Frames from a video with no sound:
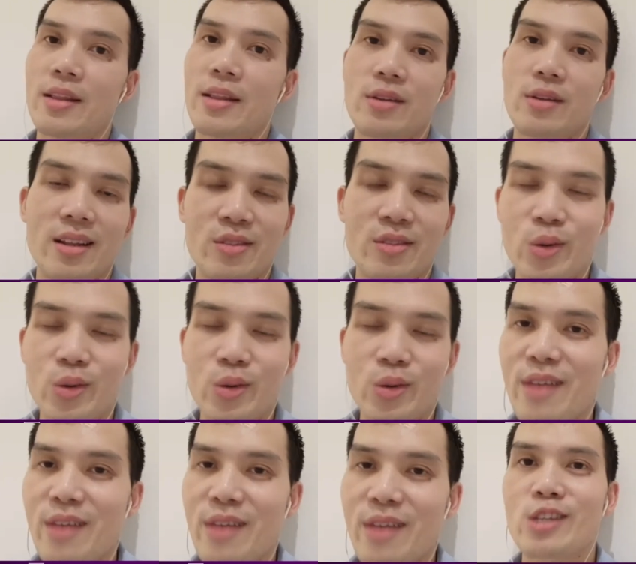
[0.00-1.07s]
I, I don't
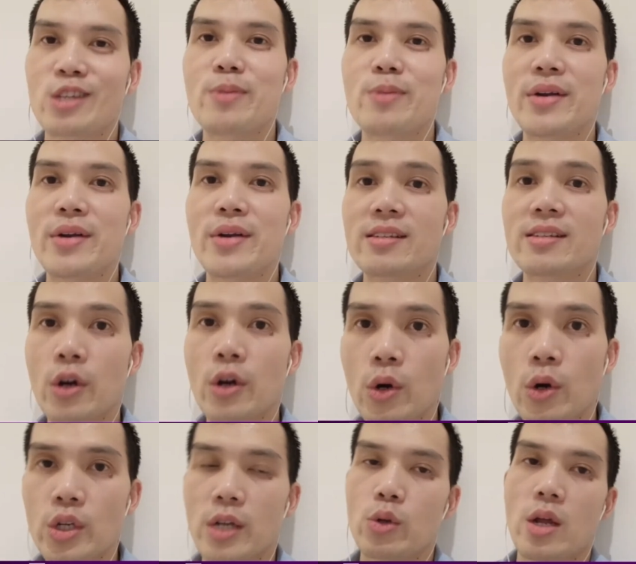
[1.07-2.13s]
have the experience as a
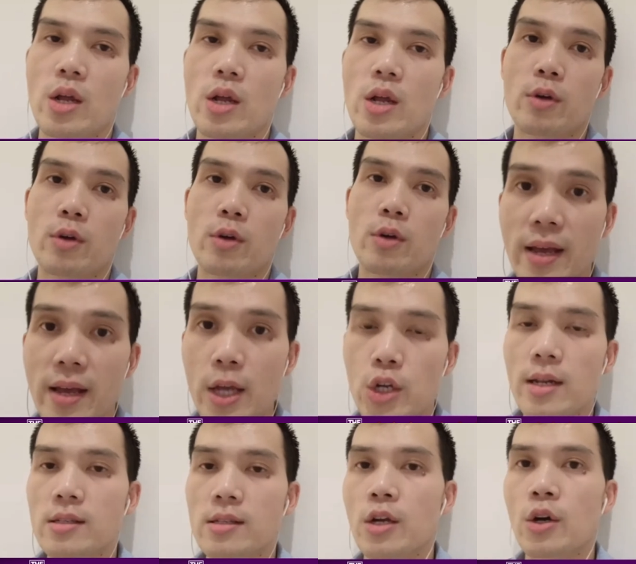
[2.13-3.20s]
coach. I don't have the qualification
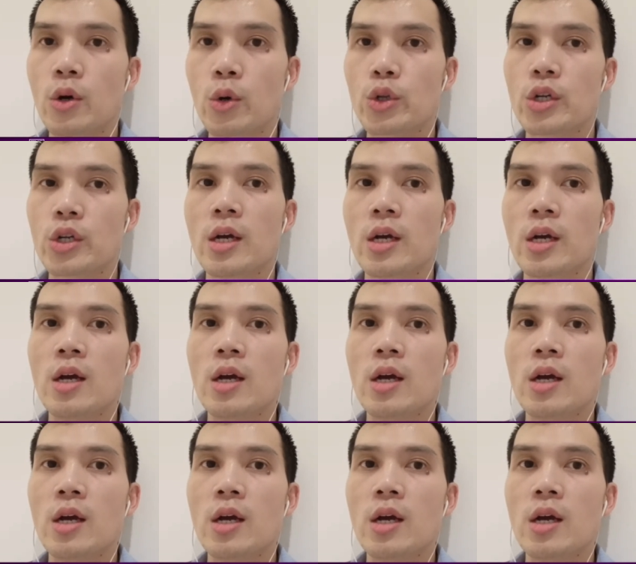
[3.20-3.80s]
as a coach.